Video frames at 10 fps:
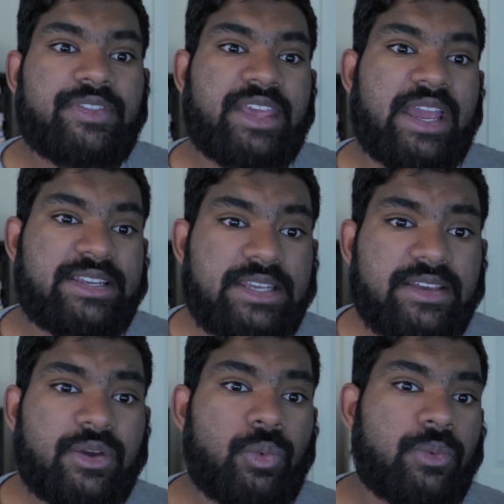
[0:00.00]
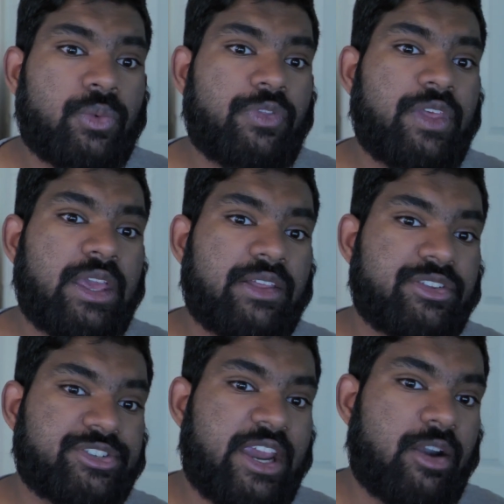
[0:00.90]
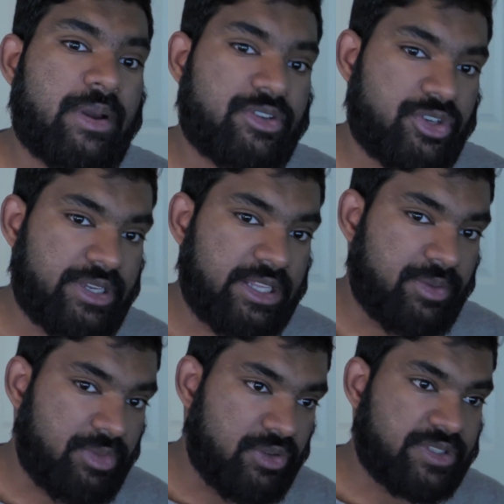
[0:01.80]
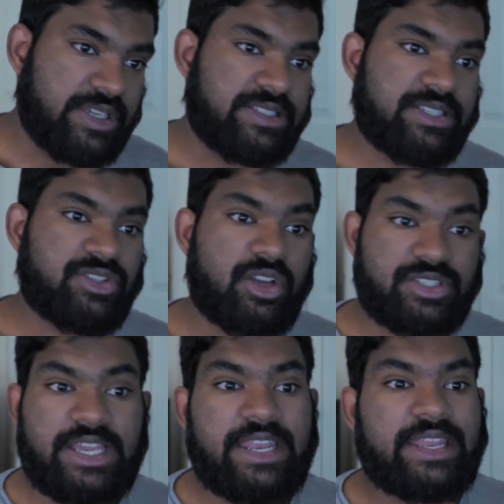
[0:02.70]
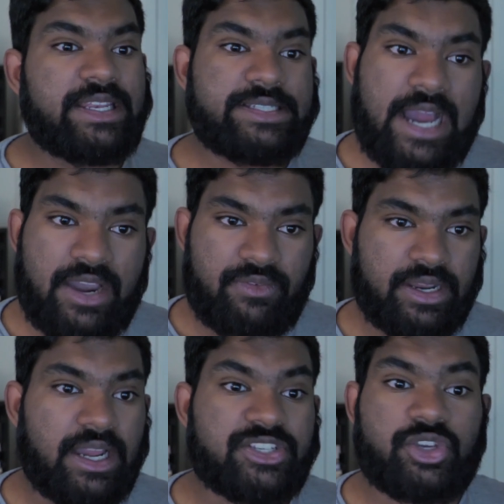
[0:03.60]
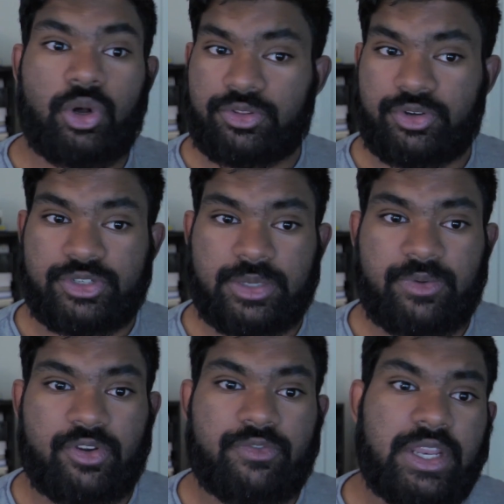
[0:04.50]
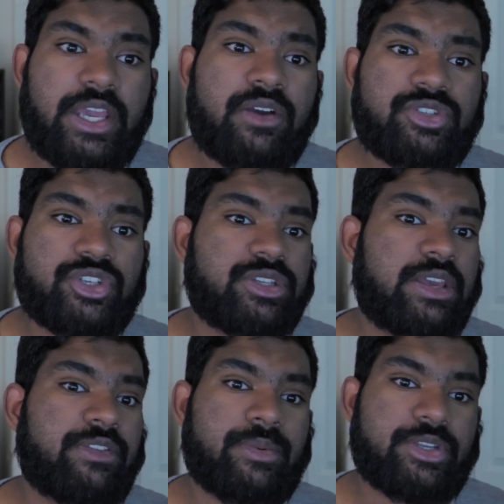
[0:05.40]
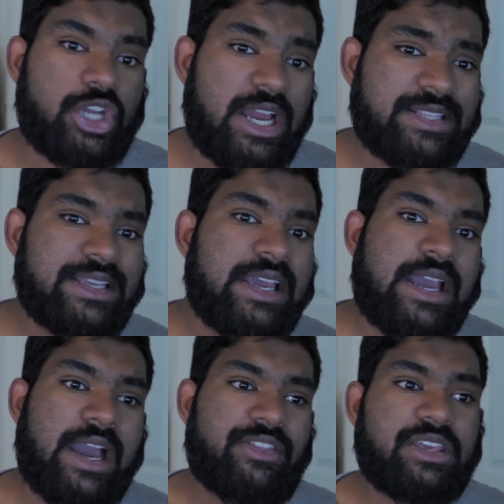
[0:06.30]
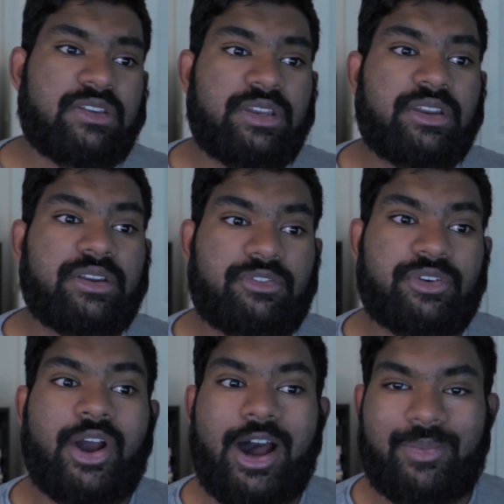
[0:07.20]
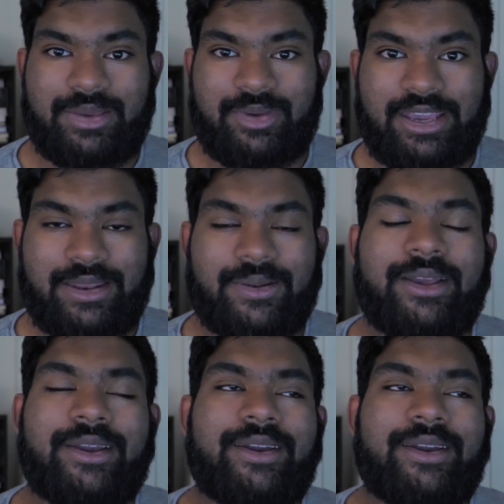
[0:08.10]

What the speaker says: The idea that one would think others care about your daily musings is nauseating and tiring. I scroll through some of your videos just to give them a chance. I think you need a different hobby, man.